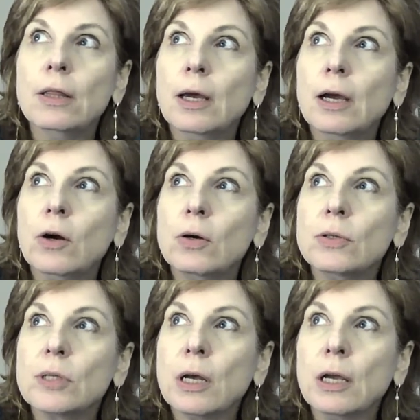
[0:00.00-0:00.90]

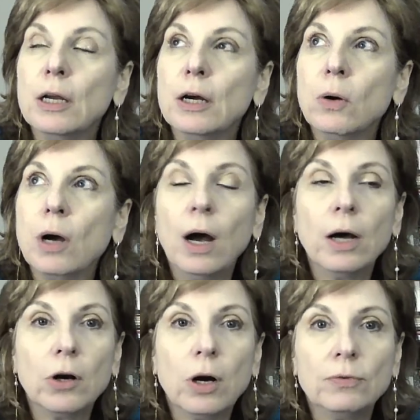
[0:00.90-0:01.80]
There's,
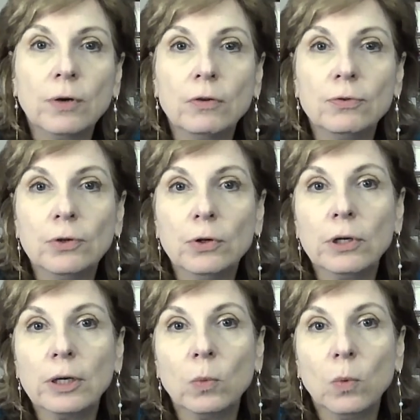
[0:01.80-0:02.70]
cut off of
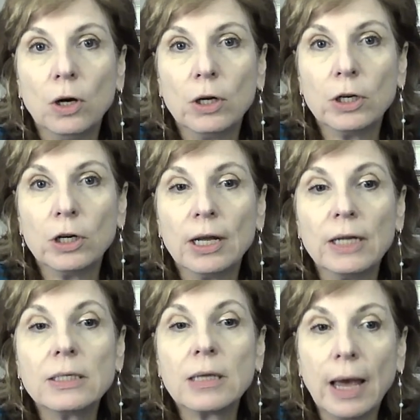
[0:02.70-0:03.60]
food and
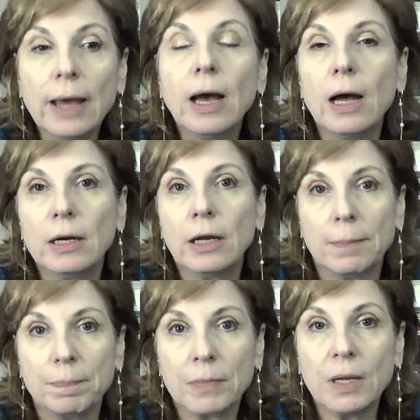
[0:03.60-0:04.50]
water. It's
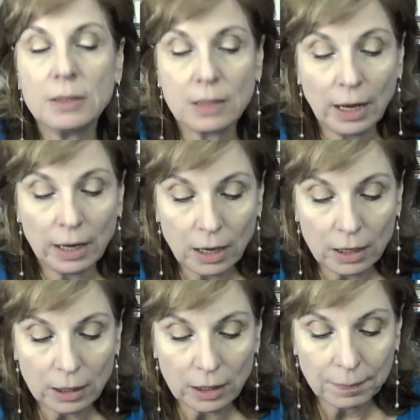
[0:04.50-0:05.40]
chaotic. It's
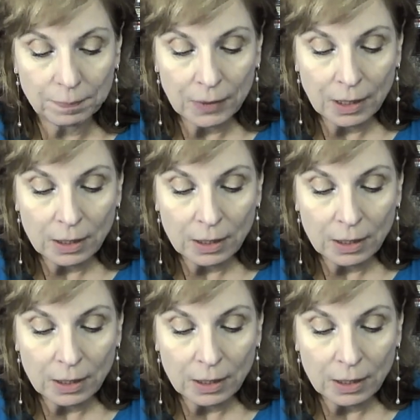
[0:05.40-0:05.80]
chaotic.